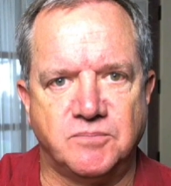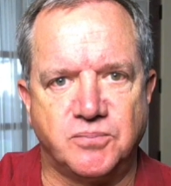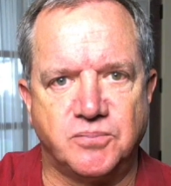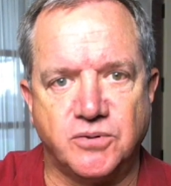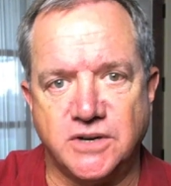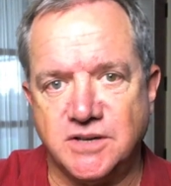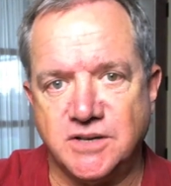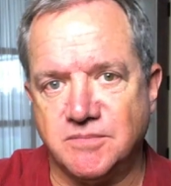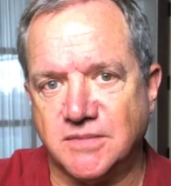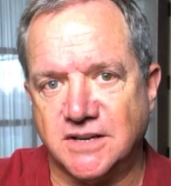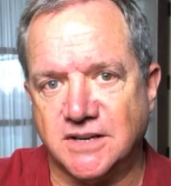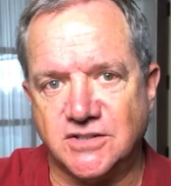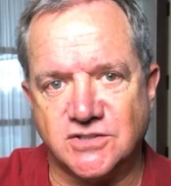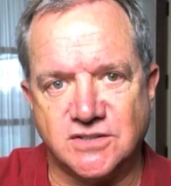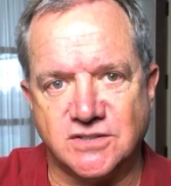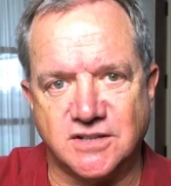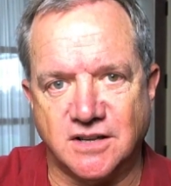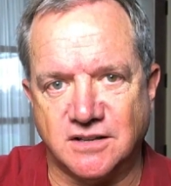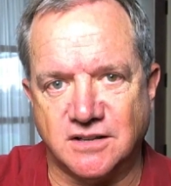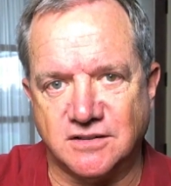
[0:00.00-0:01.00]
Pretty
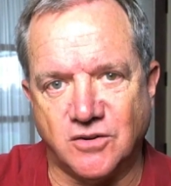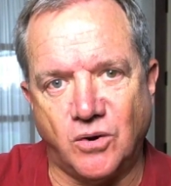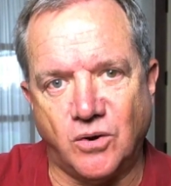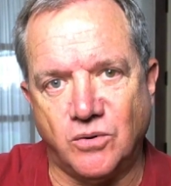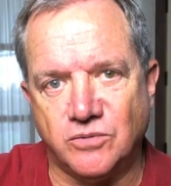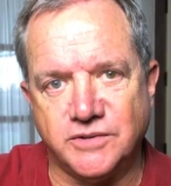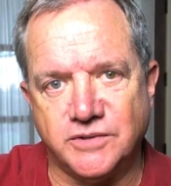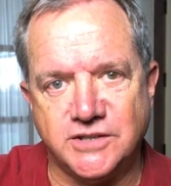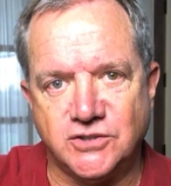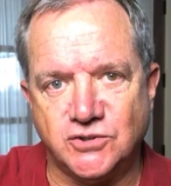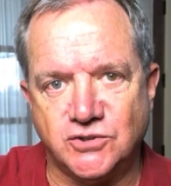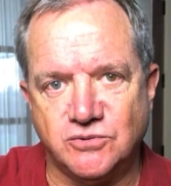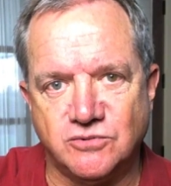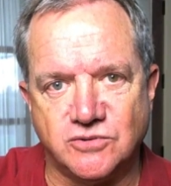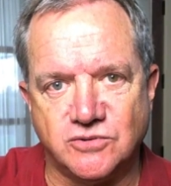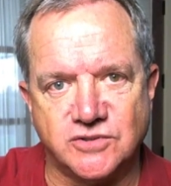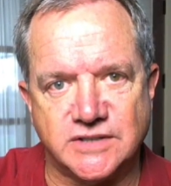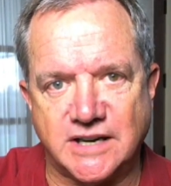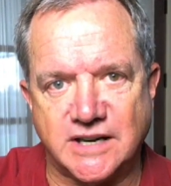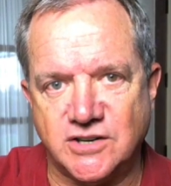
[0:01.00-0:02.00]
much the only
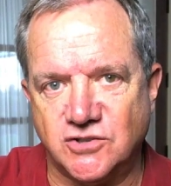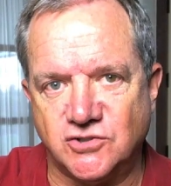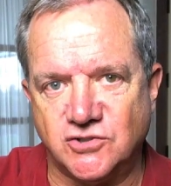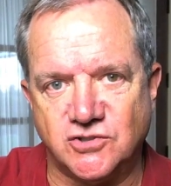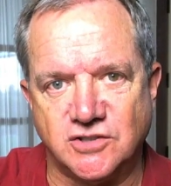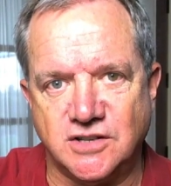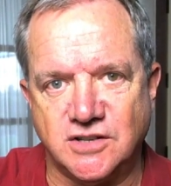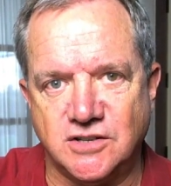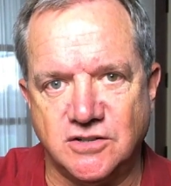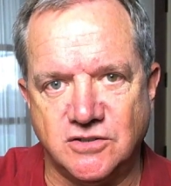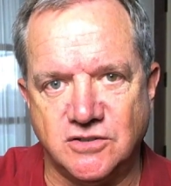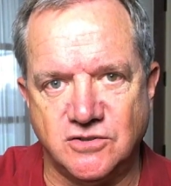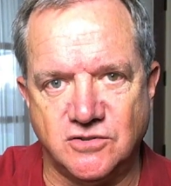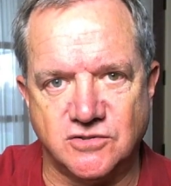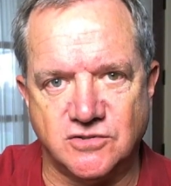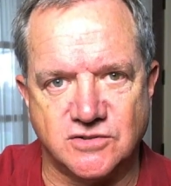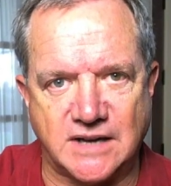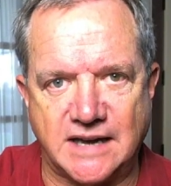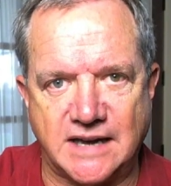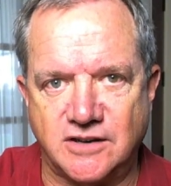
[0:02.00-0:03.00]
tools I usually
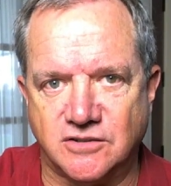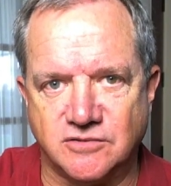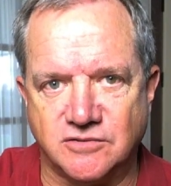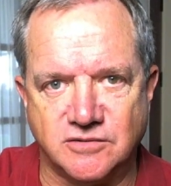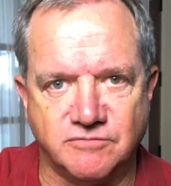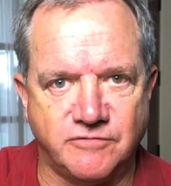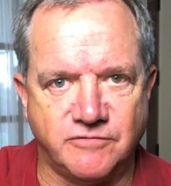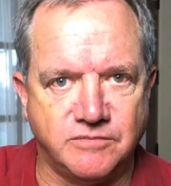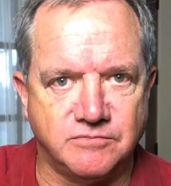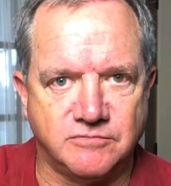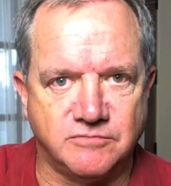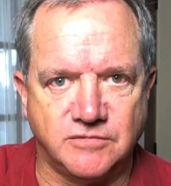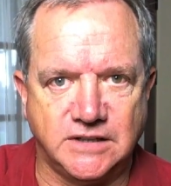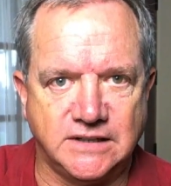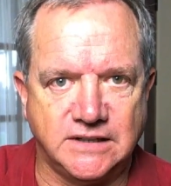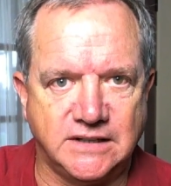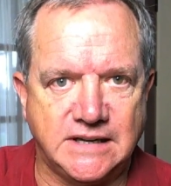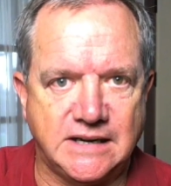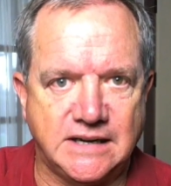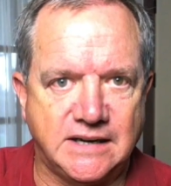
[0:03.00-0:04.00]
use. I
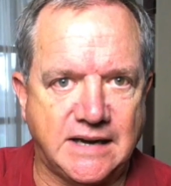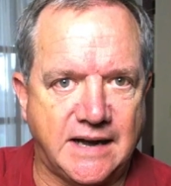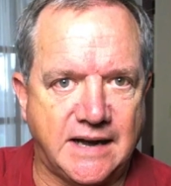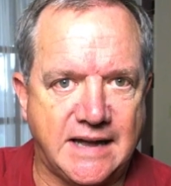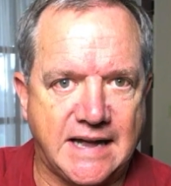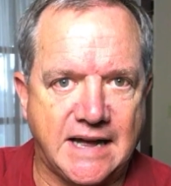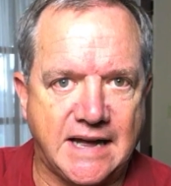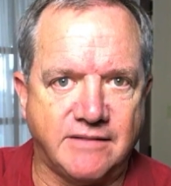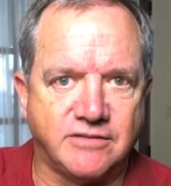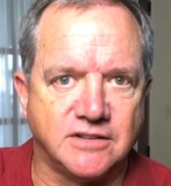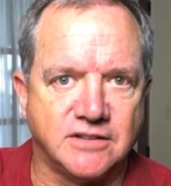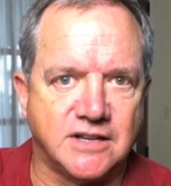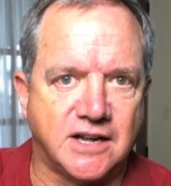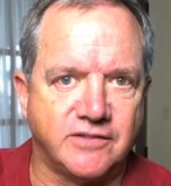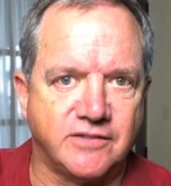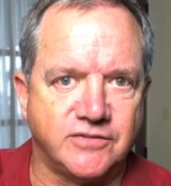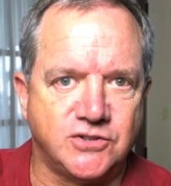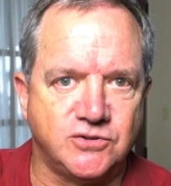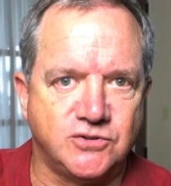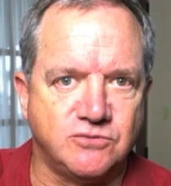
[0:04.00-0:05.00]
have a
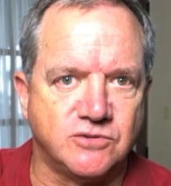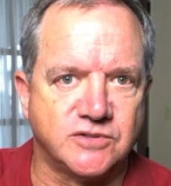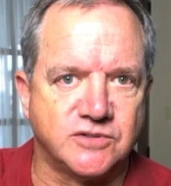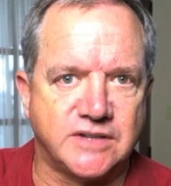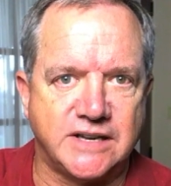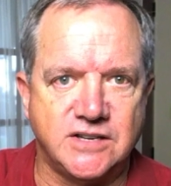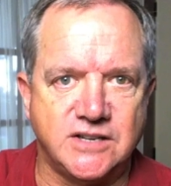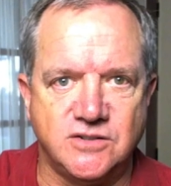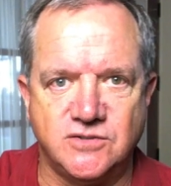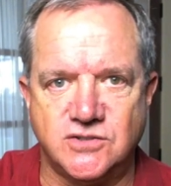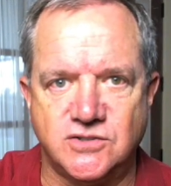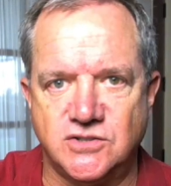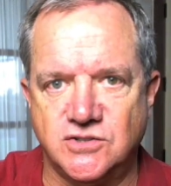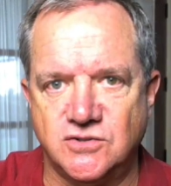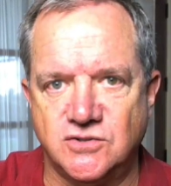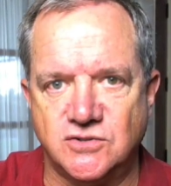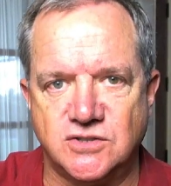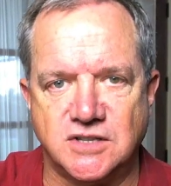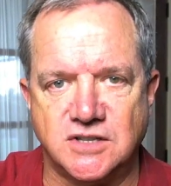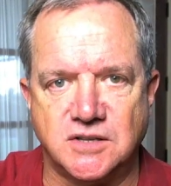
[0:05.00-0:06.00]
lot of tools I used to
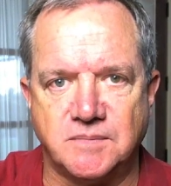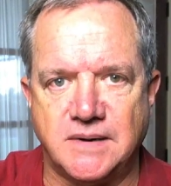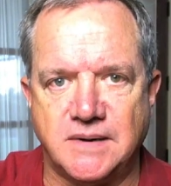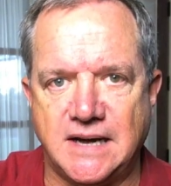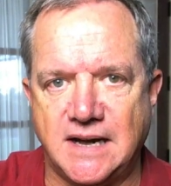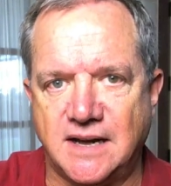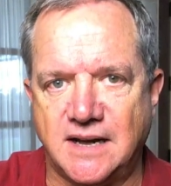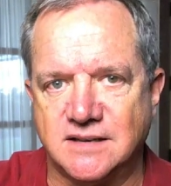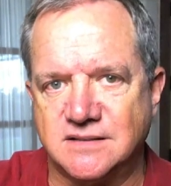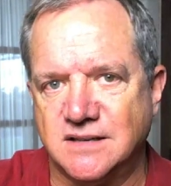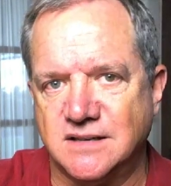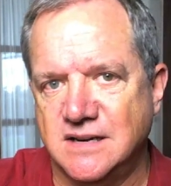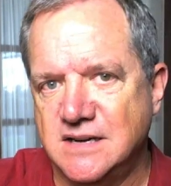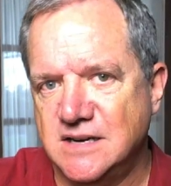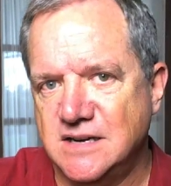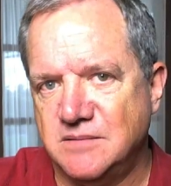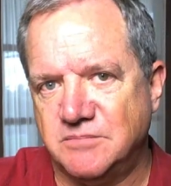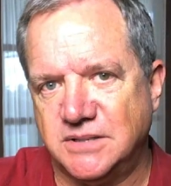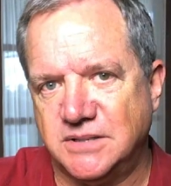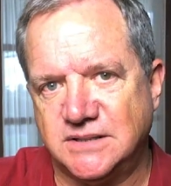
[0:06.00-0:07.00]
use in the past,
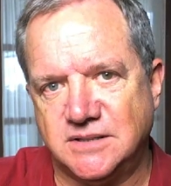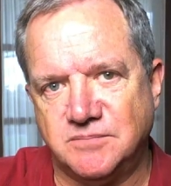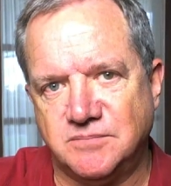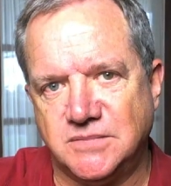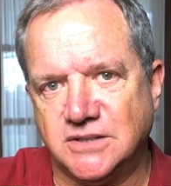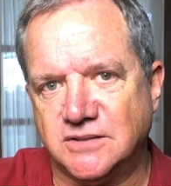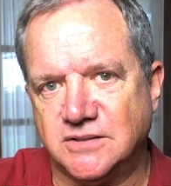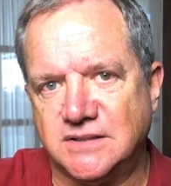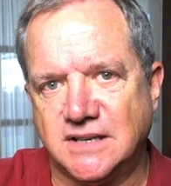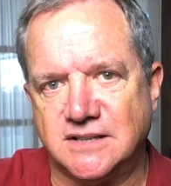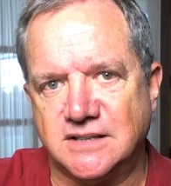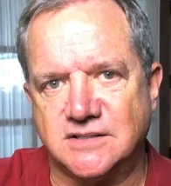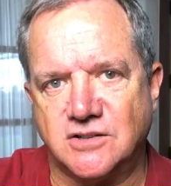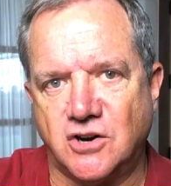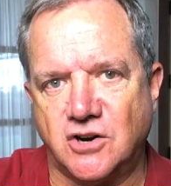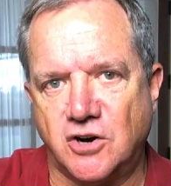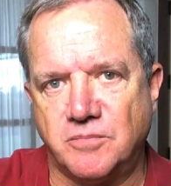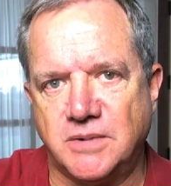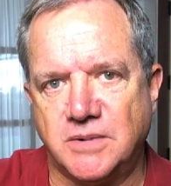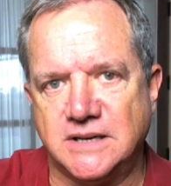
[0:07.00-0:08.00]
but the Miltex
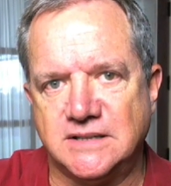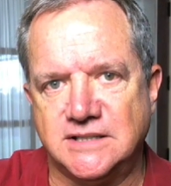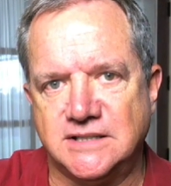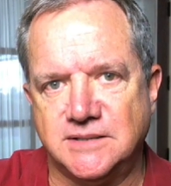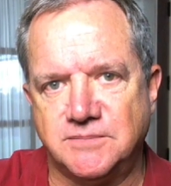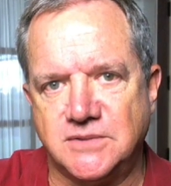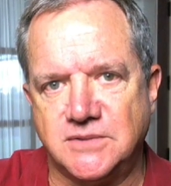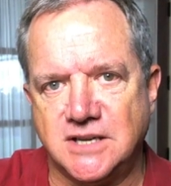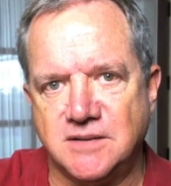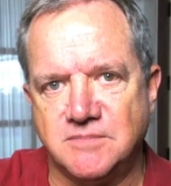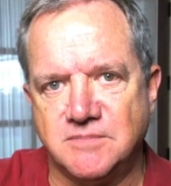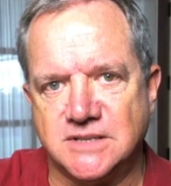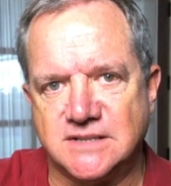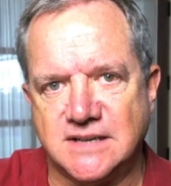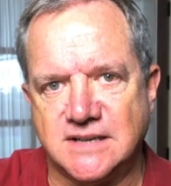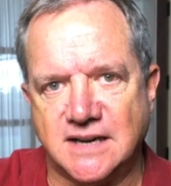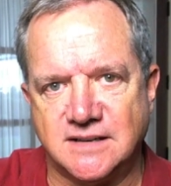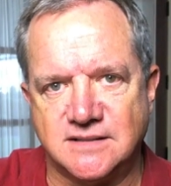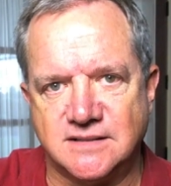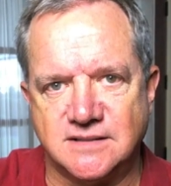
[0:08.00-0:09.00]
carbide tipped
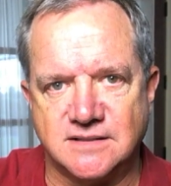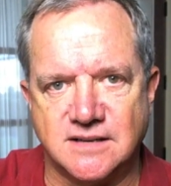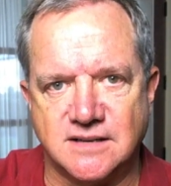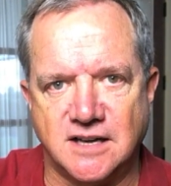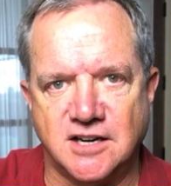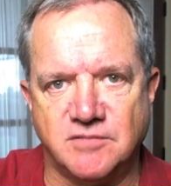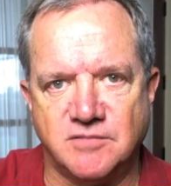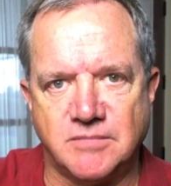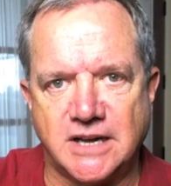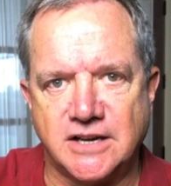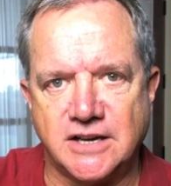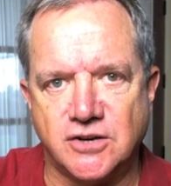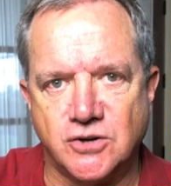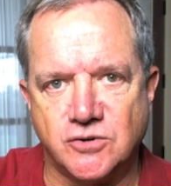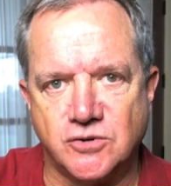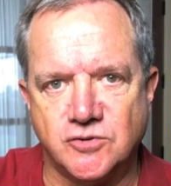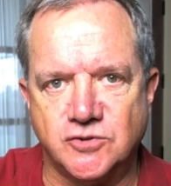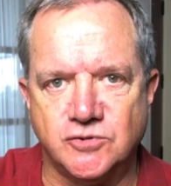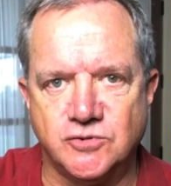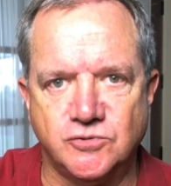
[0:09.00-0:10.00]
hemostats is kind of my
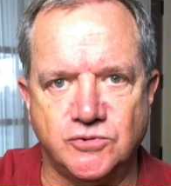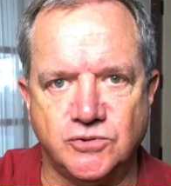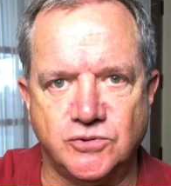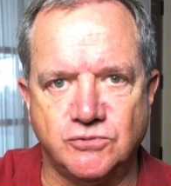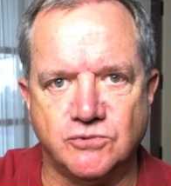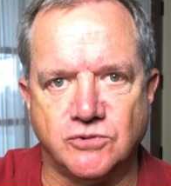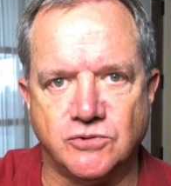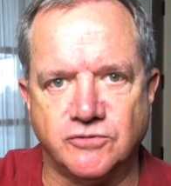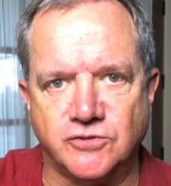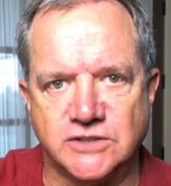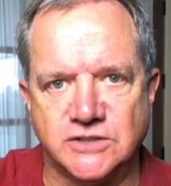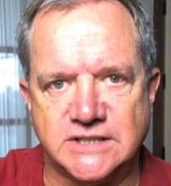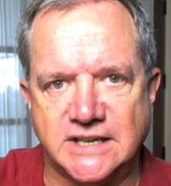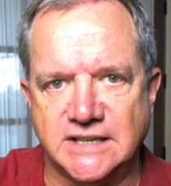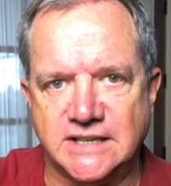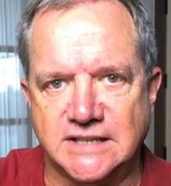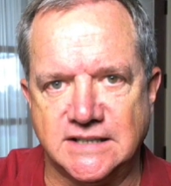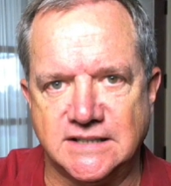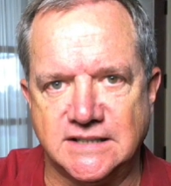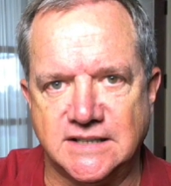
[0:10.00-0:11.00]
go-to tool for
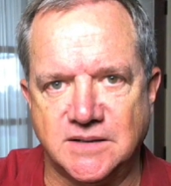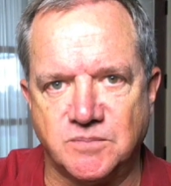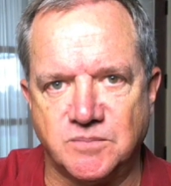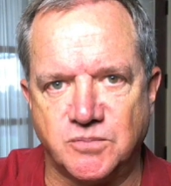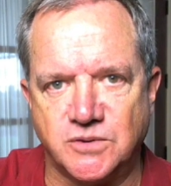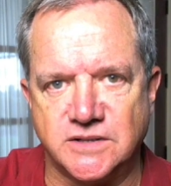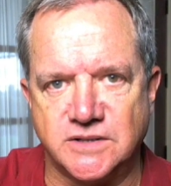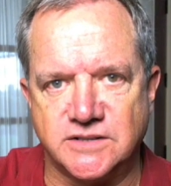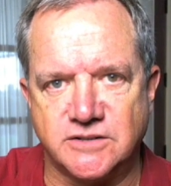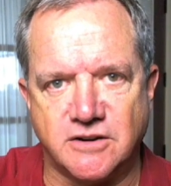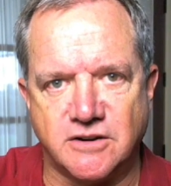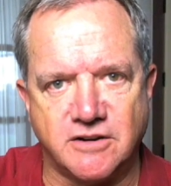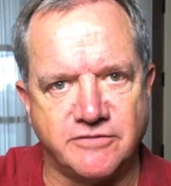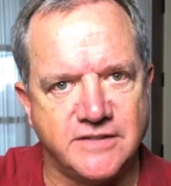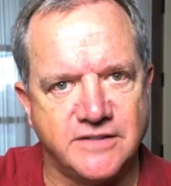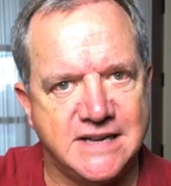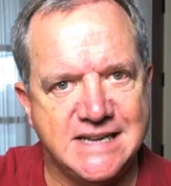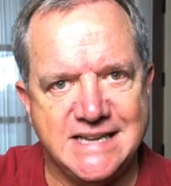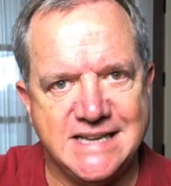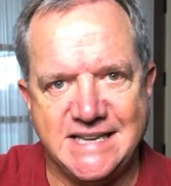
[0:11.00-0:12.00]
taking temporaries
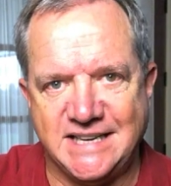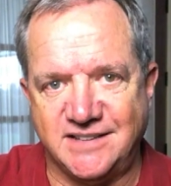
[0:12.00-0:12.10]
off.